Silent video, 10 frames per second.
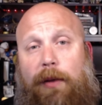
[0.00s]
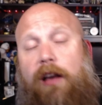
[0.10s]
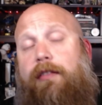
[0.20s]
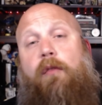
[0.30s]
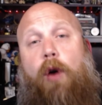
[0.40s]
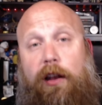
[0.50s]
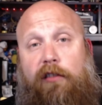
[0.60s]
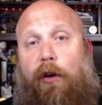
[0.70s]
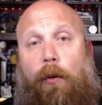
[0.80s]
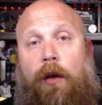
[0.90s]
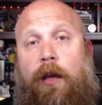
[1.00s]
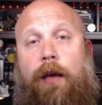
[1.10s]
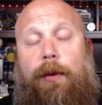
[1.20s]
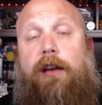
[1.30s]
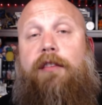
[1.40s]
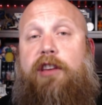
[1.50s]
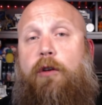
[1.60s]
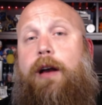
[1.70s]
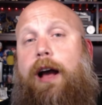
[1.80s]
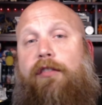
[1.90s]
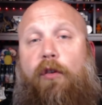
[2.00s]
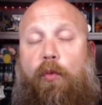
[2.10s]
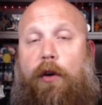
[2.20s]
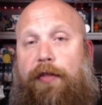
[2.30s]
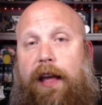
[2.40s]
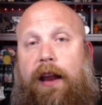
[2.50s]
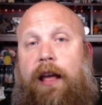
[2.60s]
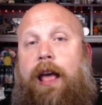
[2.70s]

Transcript: because I want to, because you guys are worth it.